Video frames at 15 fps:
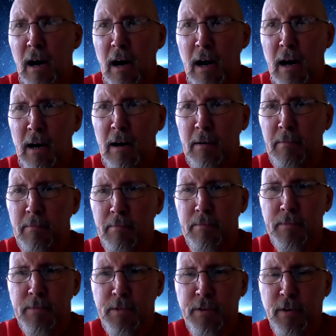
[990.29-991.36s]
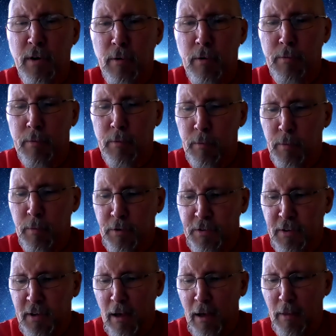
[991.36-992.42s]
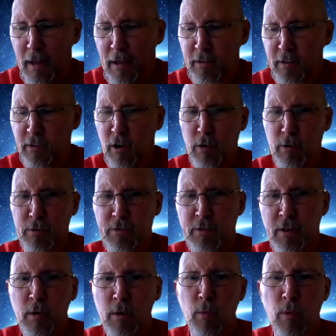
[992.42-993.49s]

Um, so we'll see how that goes.